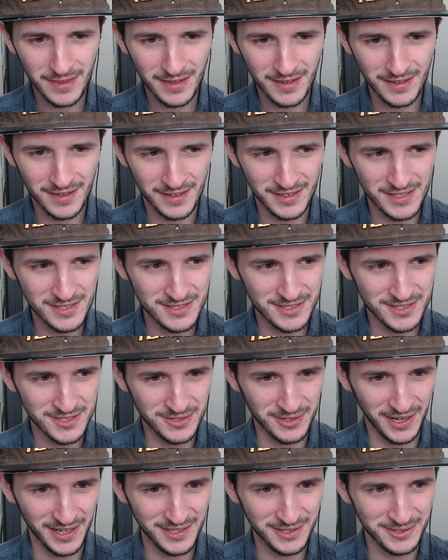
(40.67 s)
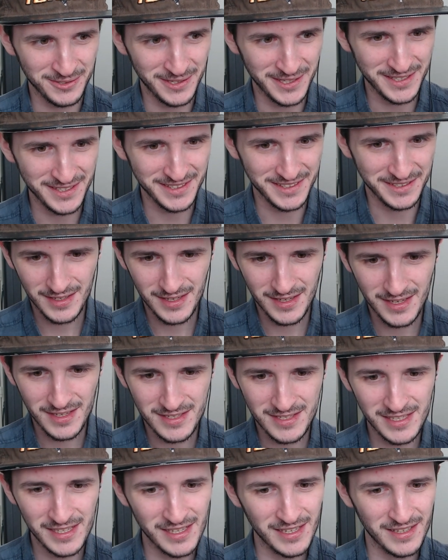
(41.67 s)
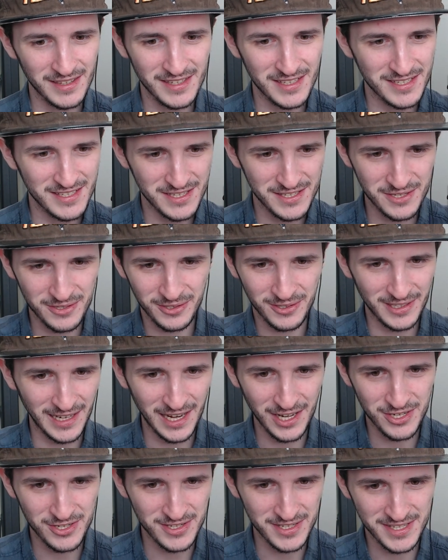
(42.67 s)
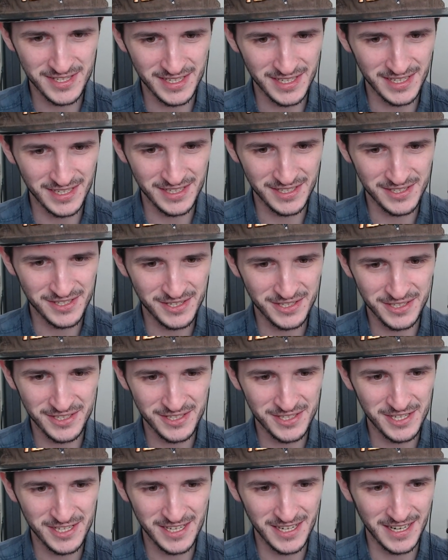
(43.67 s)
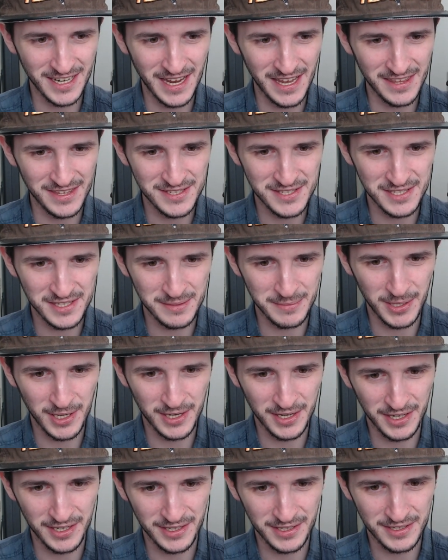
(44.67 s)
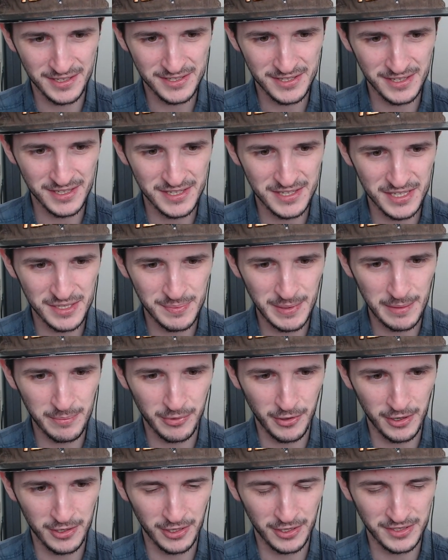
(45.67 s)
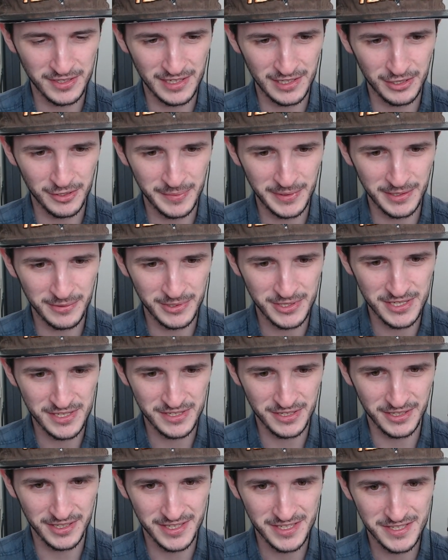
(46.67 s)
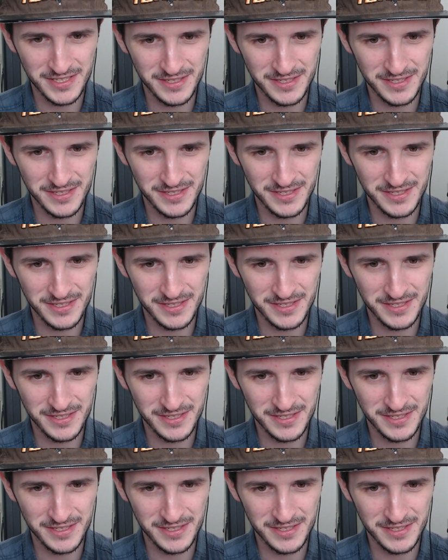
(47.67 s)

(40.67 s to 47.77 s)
Oh, this looks great already. See, this is all extra scenes, because she didn't get this in the manga, so this has been prolonged a little bit, which is nice.